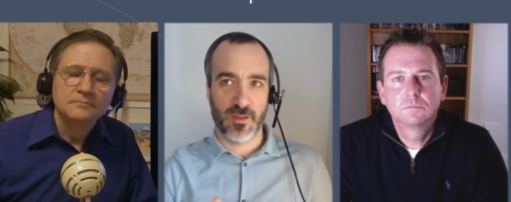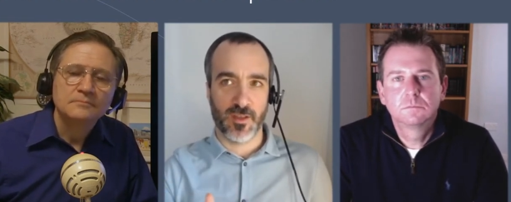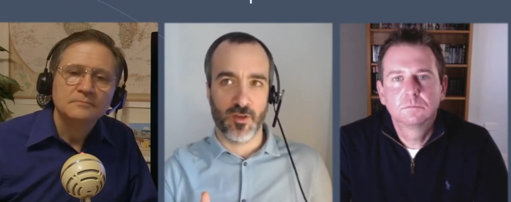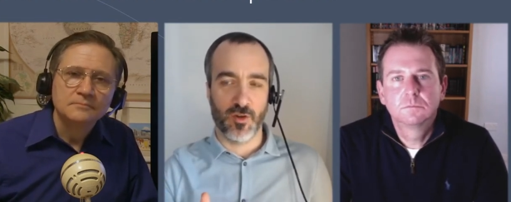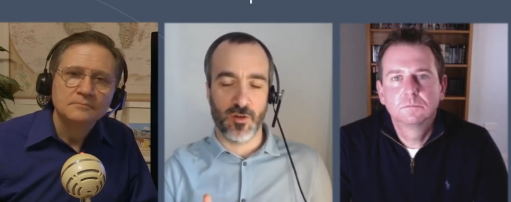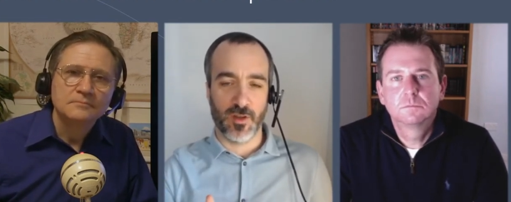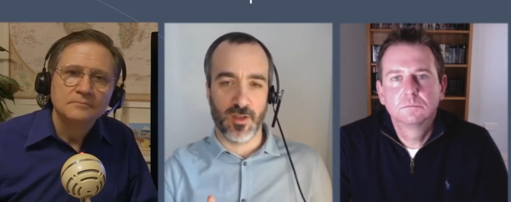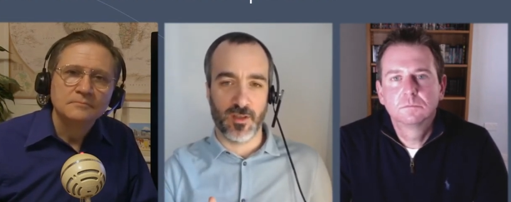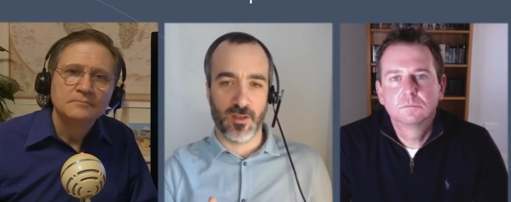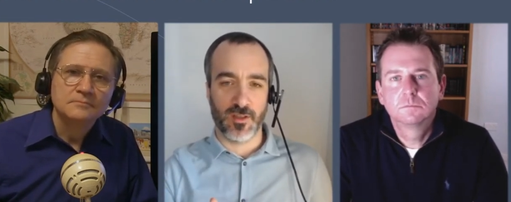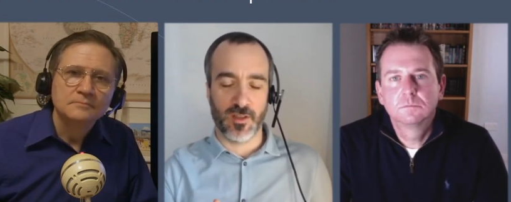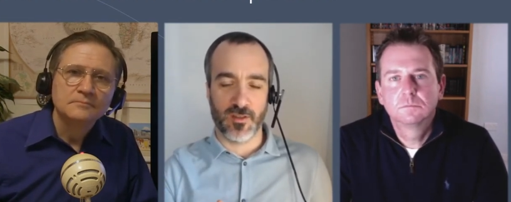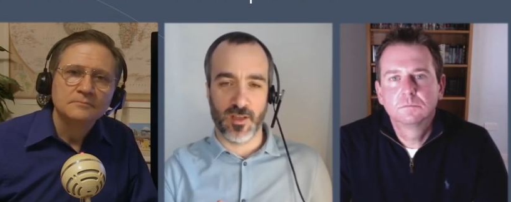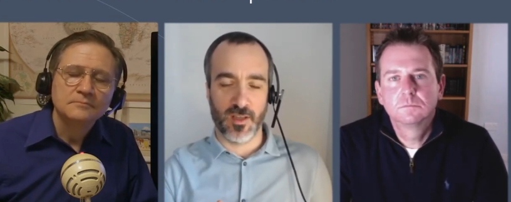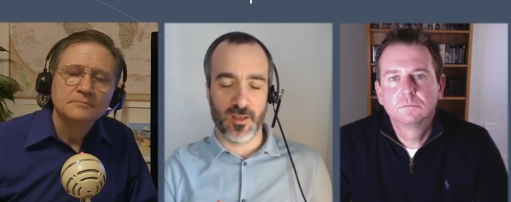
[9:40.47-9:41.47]
Speaker 1: You know,
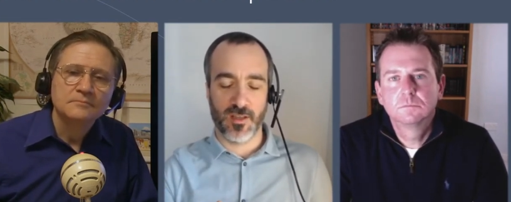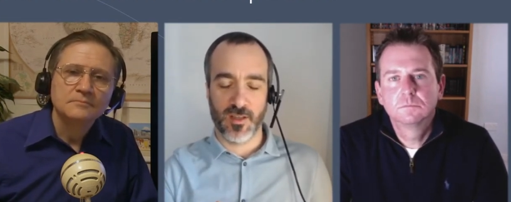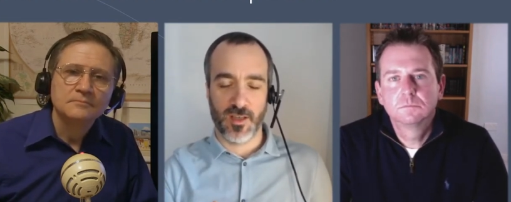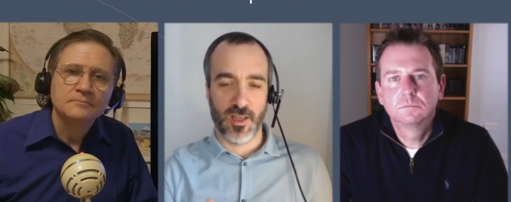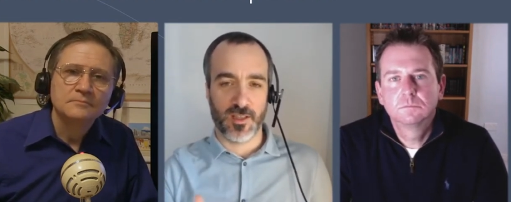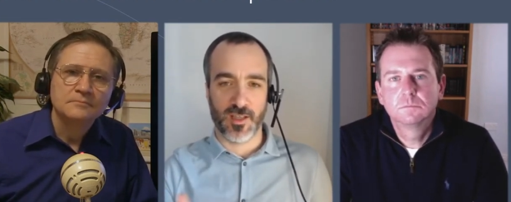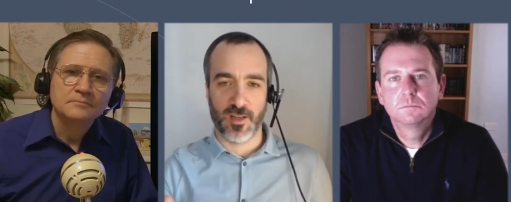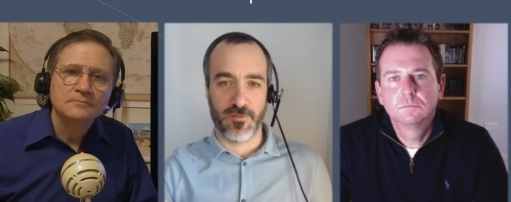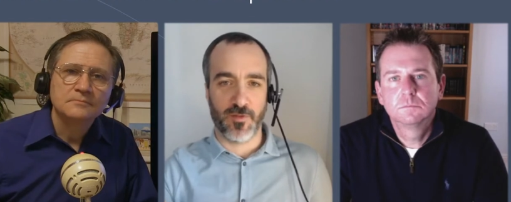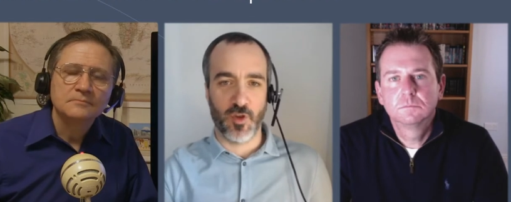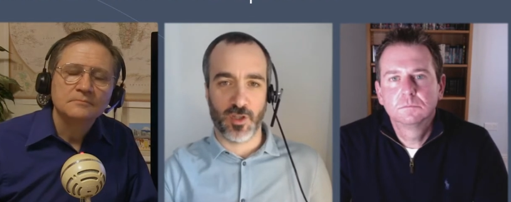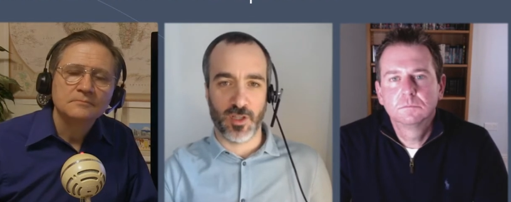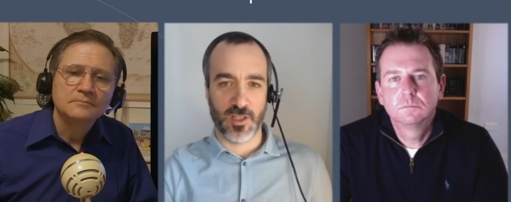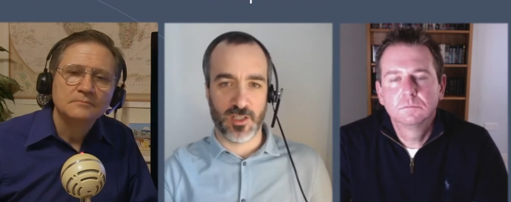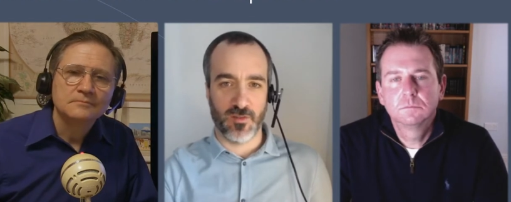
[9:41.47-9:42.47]
it's a
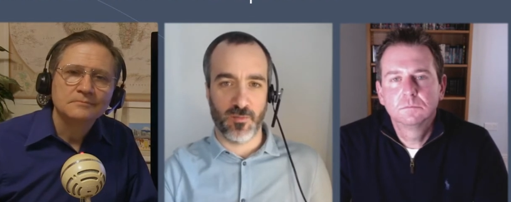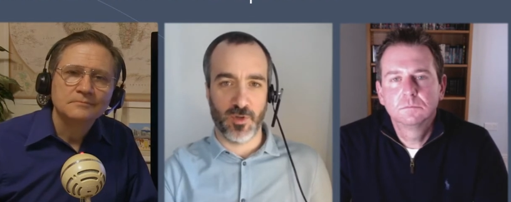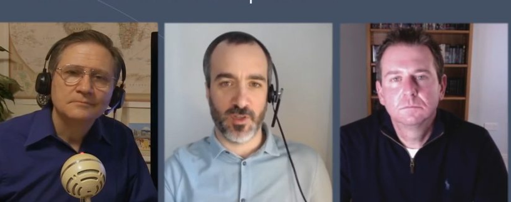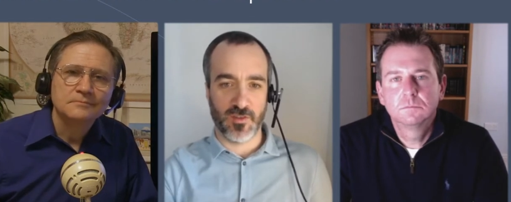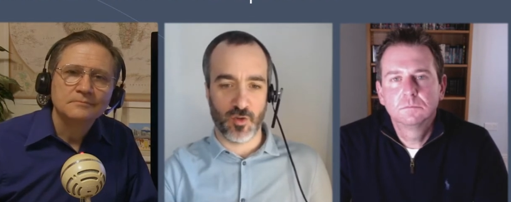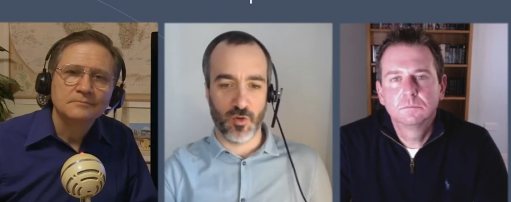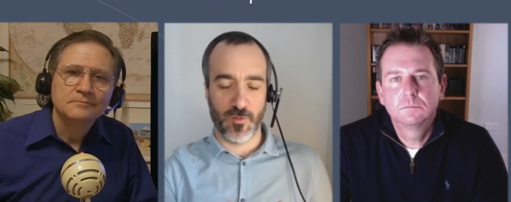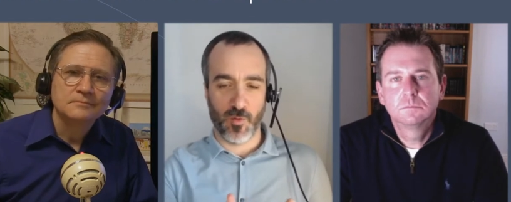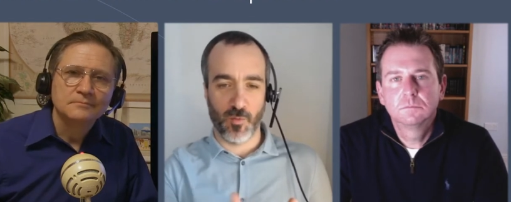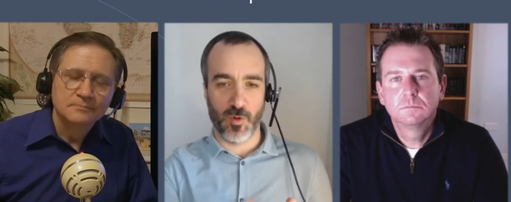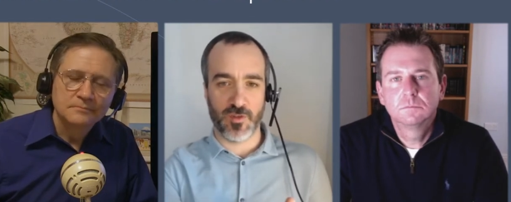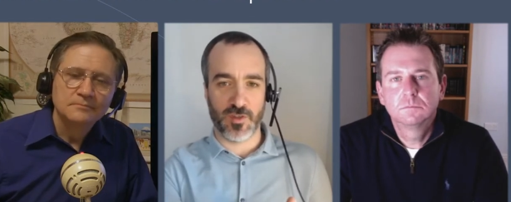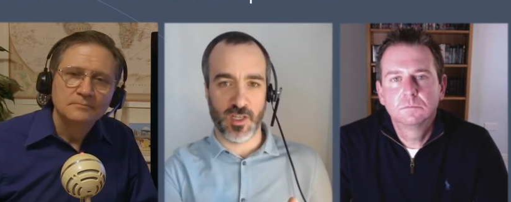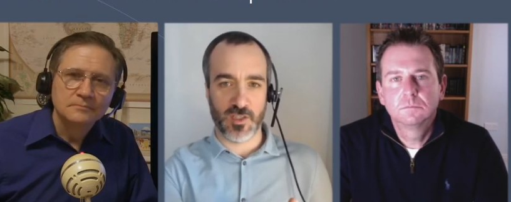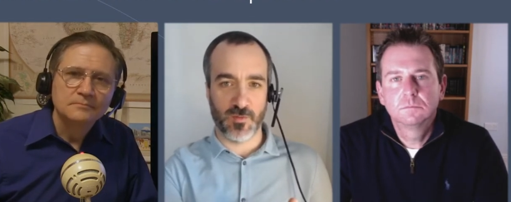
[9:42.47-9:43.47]
few clicks of a button to go from
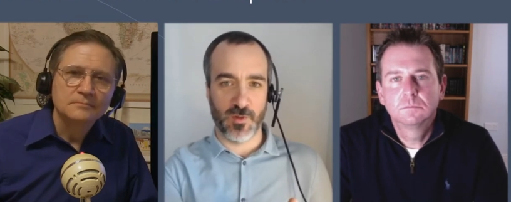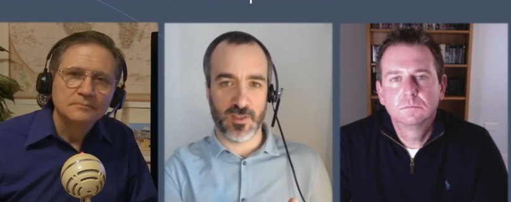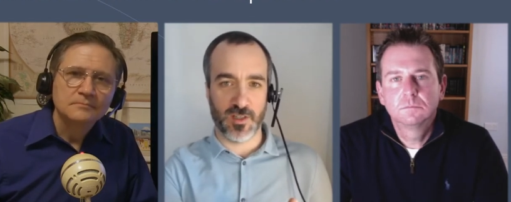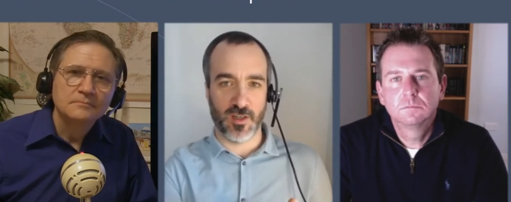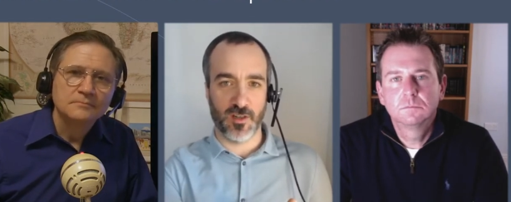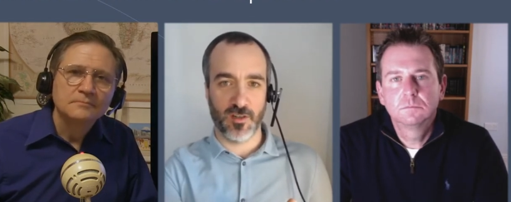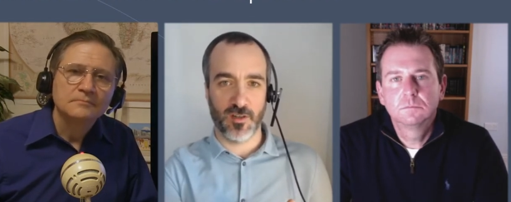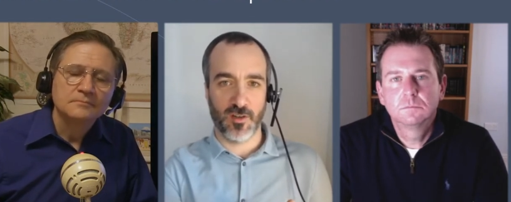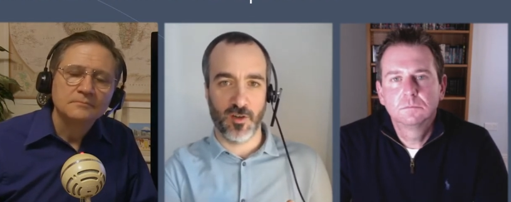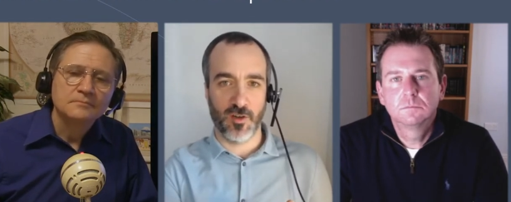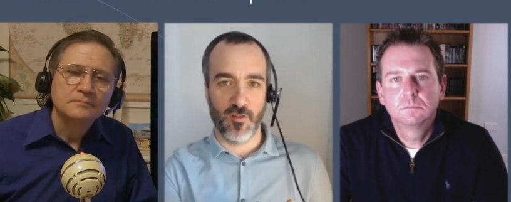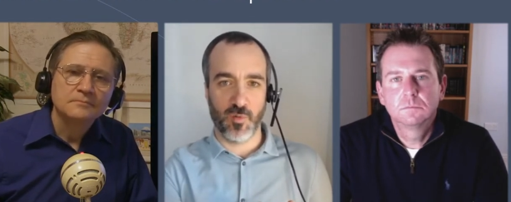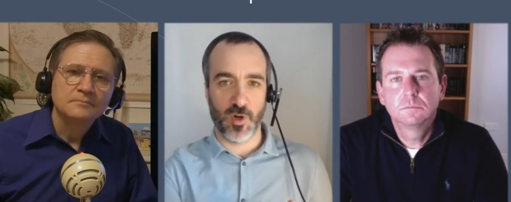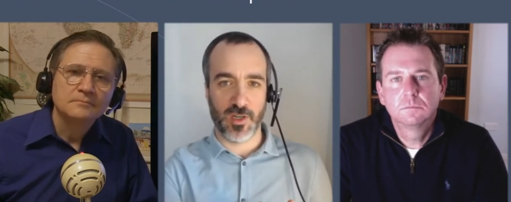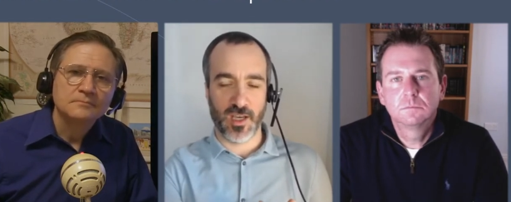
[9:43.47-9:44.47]
one transmitter
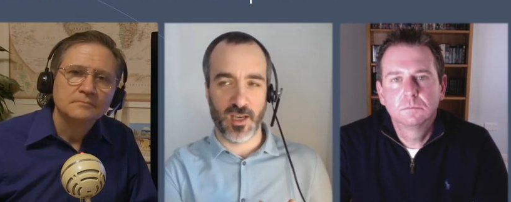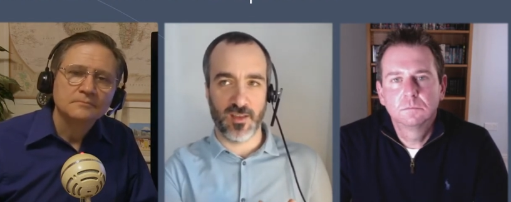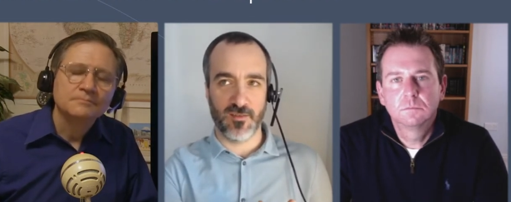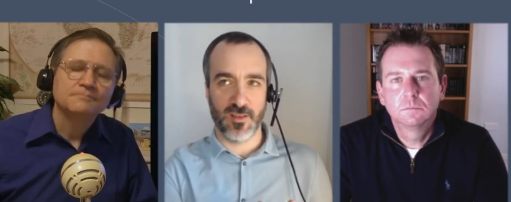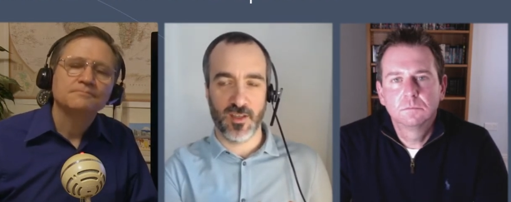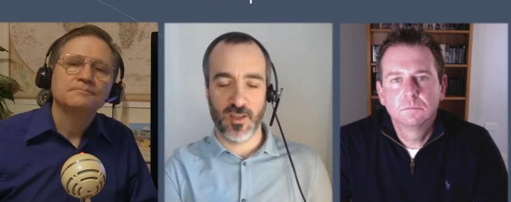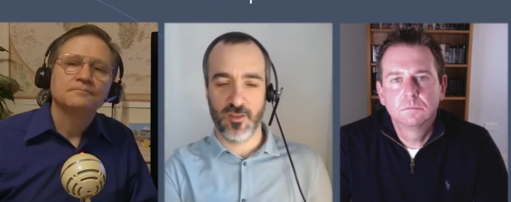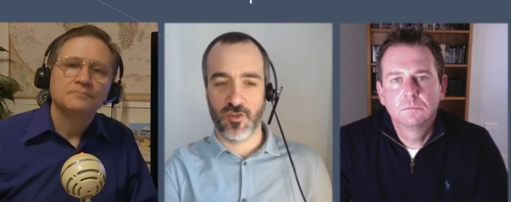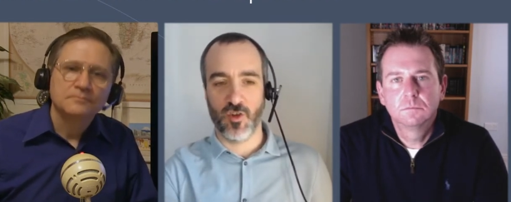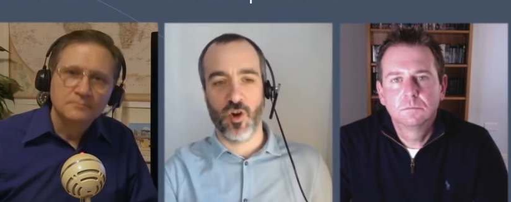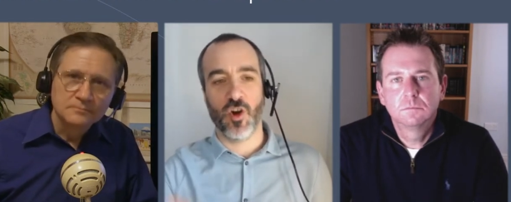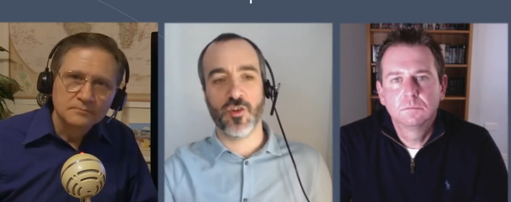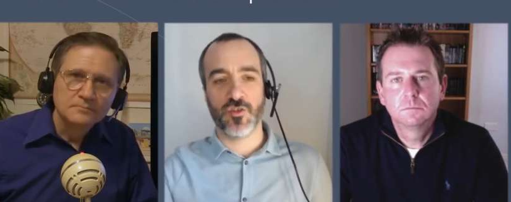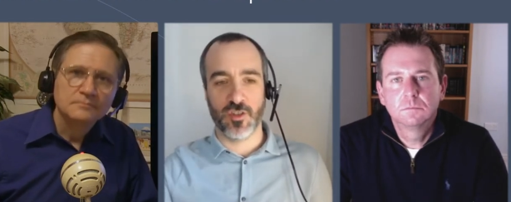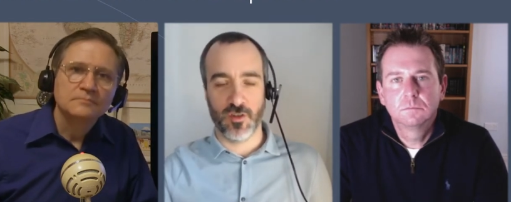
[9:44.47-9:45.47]
of one kind to
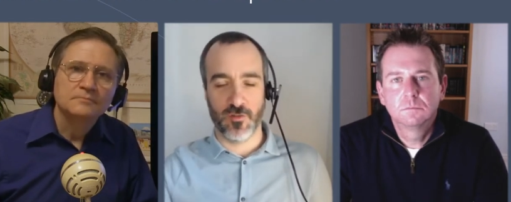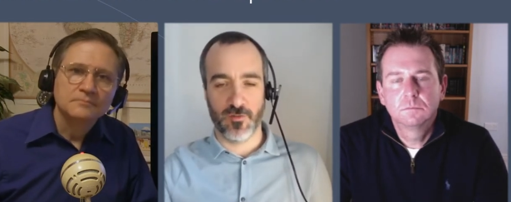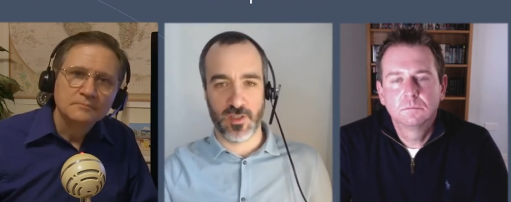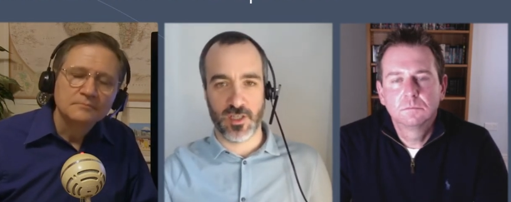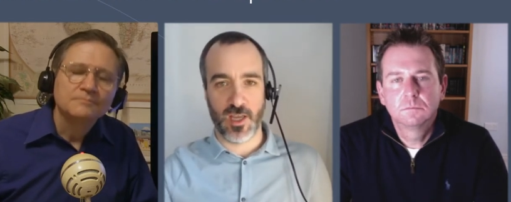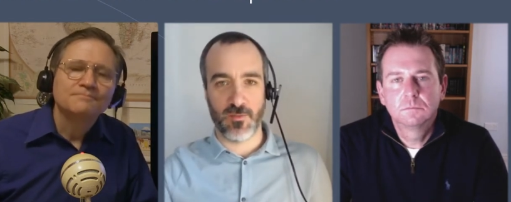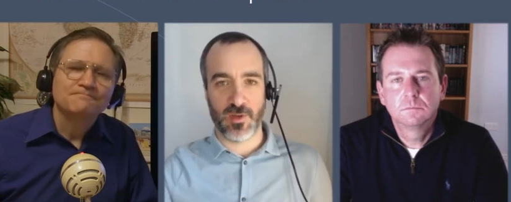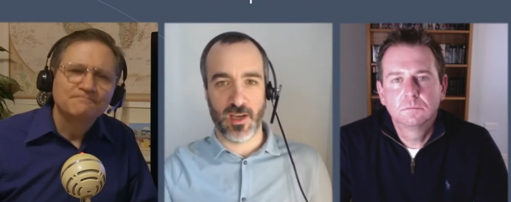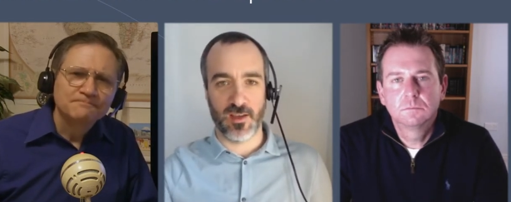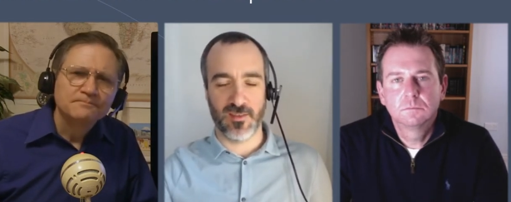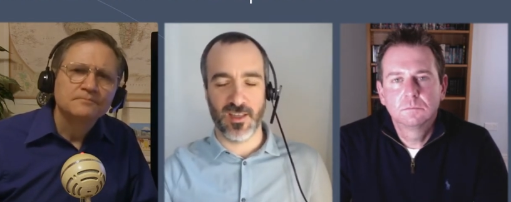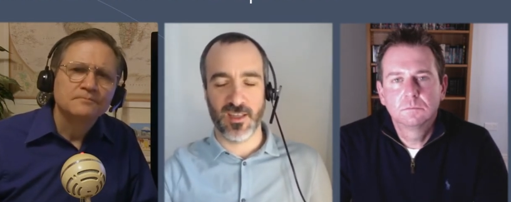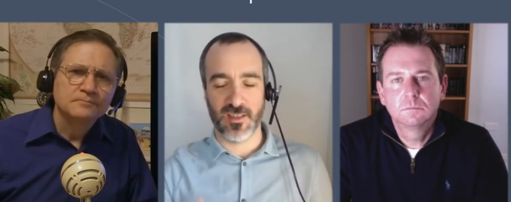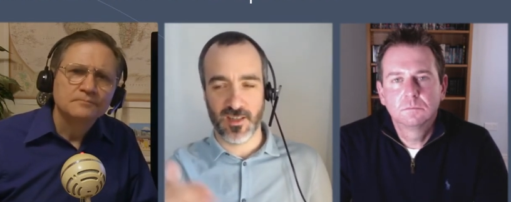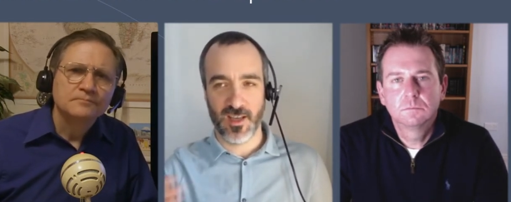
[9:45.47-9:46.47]
100 of the same
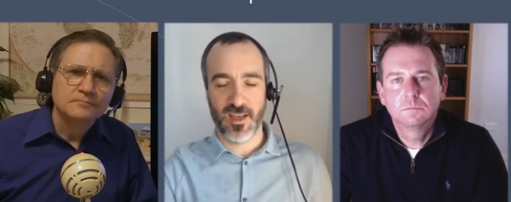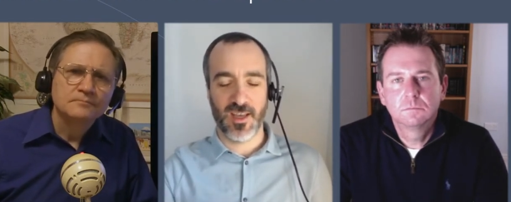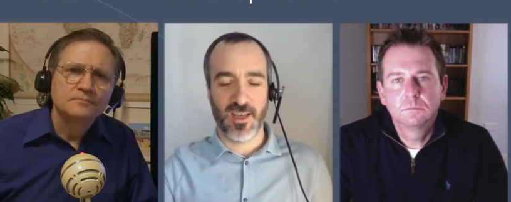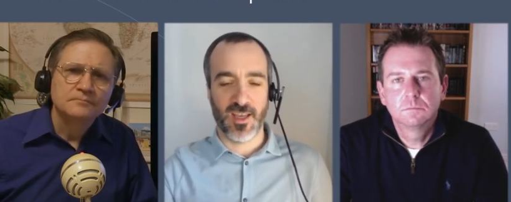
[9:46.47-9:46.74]
kind, and it's